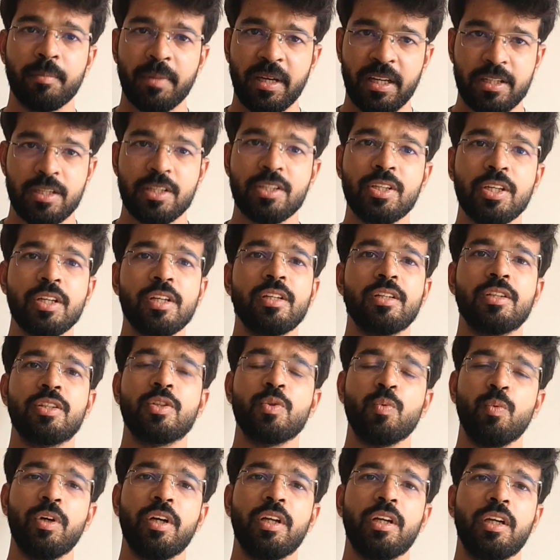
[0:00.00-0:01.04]
my
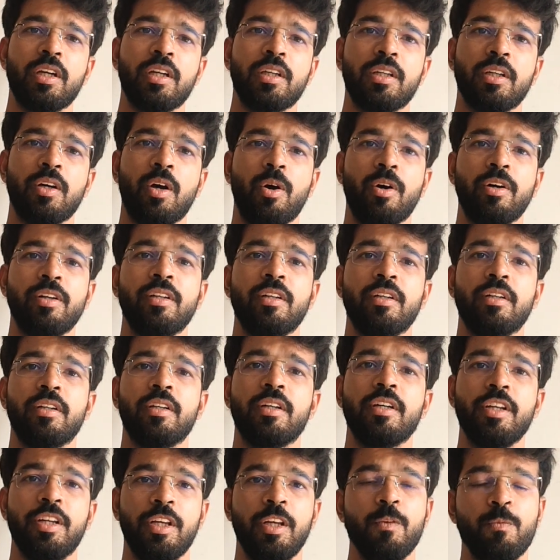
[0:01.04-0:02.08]
research work
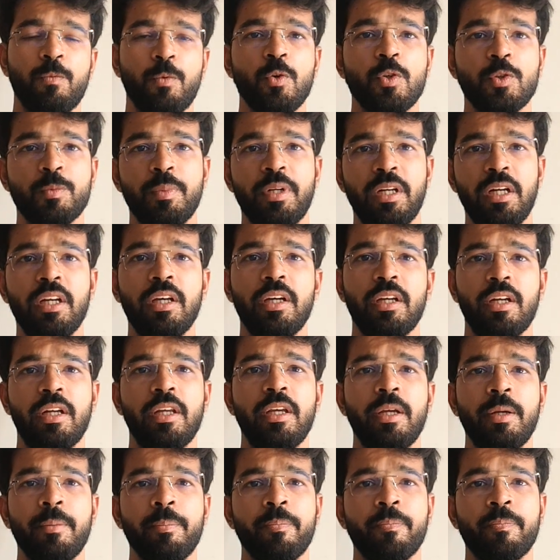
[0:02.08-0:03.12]
on reinforcement
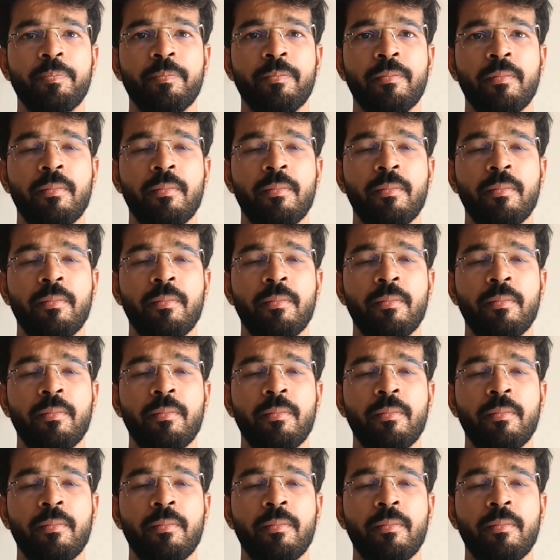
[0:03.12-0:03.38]
learning,